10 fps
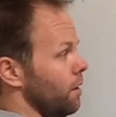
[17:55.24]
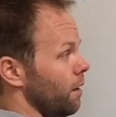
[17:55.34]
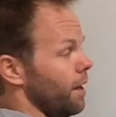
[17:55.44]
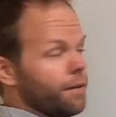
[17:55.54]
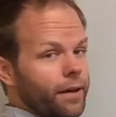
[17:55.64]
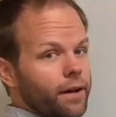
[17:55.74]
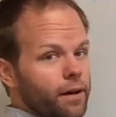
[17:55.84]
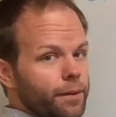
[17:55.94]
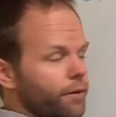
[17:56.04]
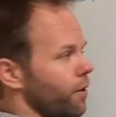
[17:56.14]
a lot of
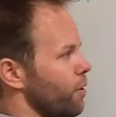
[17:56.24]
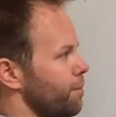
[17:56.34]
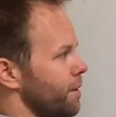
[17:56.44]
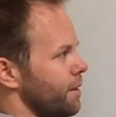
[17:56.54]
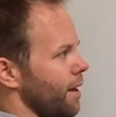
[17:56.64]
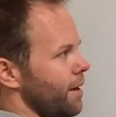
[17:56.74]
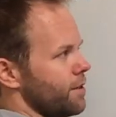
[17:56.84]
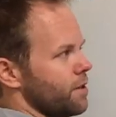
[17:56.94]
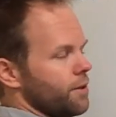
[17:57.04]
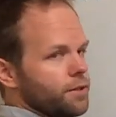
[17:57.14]
economic growth, but then
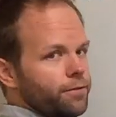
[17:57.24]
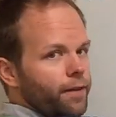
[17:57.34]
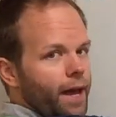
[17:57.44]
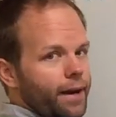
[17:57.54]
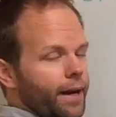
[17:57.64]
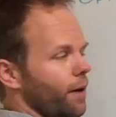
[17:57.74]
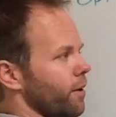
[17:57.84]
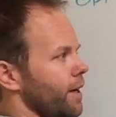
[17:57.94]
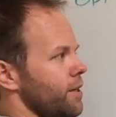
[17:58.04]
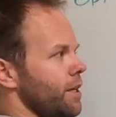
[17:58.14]
it starts to flatten out.
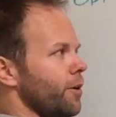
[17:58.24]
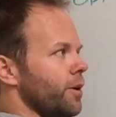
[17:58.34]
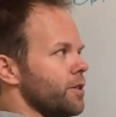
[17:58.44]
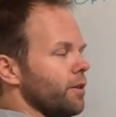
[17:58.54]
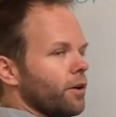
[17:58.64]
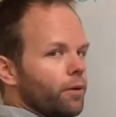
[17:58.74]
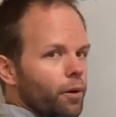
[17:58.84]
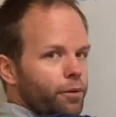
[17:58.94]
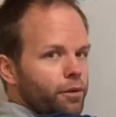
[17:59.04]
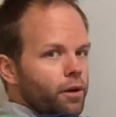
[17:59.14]
A decrease in the
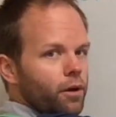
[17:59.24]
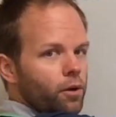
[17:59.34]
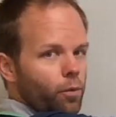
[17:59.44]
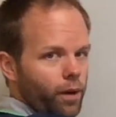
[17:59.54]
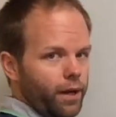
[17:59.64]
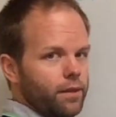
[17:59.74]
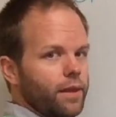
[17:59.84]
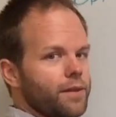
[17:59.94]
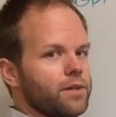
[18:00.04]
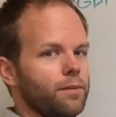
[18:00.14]
growth rate. That's